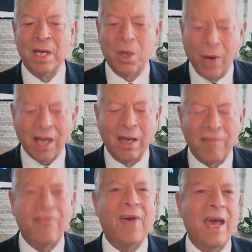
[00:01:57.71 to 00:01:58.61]
quickly
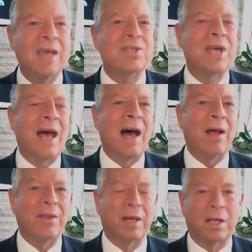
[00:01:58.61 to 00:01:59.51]
phase
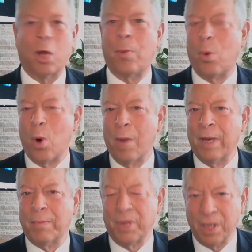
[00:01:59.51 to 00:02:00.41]
out the global
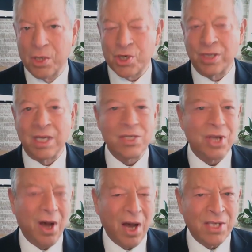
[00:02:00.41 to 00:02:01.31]
warming pollution that's
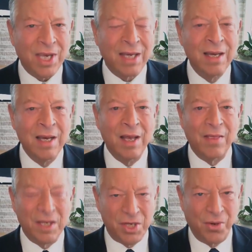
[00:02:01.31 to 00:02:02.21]
causing
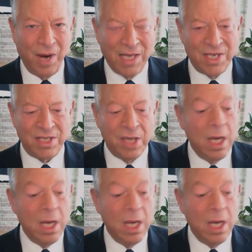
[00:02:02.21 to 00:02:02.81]
this crisis.